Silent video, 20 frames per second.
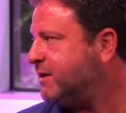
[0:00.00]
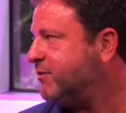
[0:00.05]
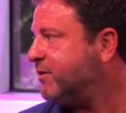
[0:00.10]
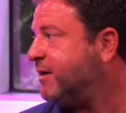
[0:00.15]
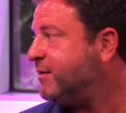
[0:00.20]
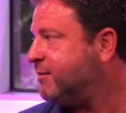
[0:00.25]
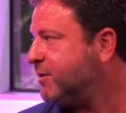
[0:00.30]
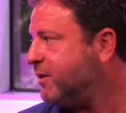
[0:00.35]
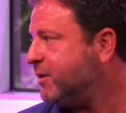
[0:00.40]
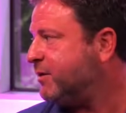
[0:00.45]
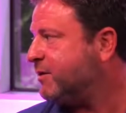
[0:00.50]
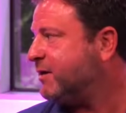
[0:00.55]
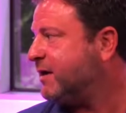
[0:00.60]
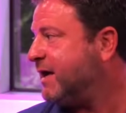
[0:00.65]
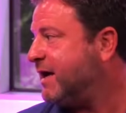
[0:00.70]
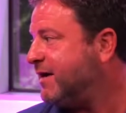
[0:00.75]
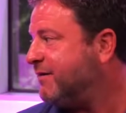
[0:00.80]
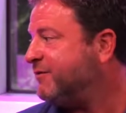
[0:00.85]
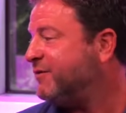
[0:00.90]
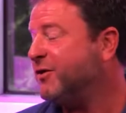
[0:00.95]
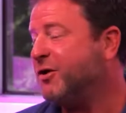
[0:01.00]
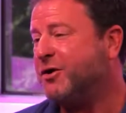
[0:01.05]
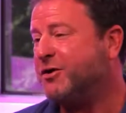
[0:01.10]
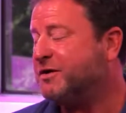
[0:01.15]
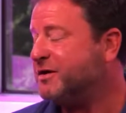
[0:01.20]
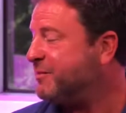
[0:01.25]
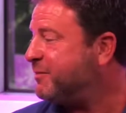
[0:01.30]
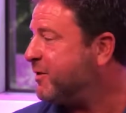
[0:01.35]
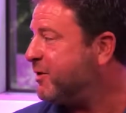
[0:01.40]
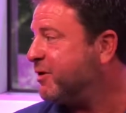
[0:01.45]
Greenberg, have
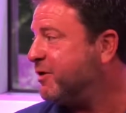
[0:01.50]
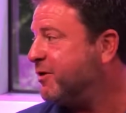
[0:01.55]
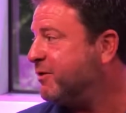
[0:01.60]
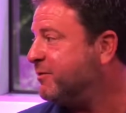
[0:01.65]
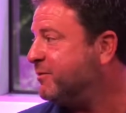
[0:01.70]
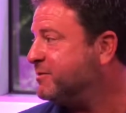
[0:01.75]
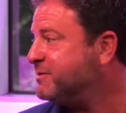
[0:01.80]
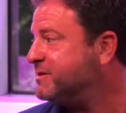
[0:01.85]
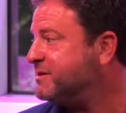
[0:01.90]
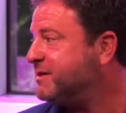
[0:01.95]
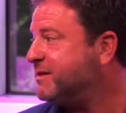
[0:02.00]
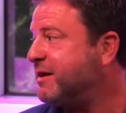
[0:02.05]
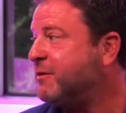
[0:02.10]
locked up our homes.